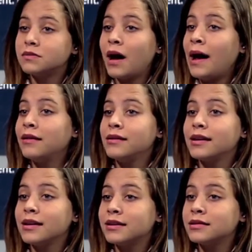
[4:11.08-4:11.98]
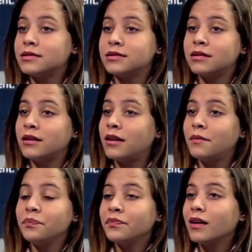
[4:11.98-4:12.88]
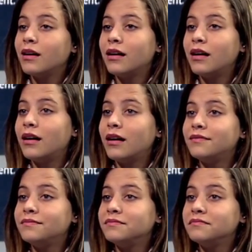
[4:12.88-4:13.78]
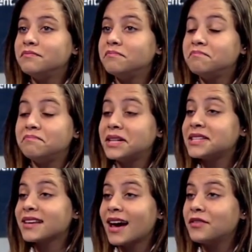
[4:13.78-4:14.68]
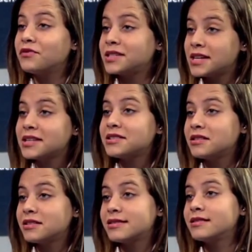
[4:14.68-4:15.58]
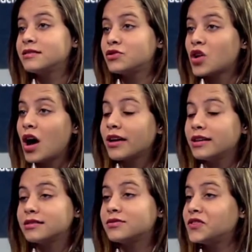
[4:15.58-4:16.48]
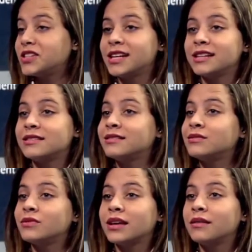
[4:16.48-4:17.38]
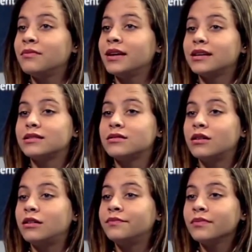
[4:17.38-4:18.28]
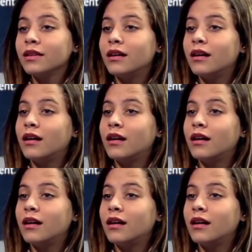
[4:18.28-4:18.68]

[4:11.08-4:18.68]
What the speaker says: smiling is the best kind of resistance, the strongest resistance we can make. So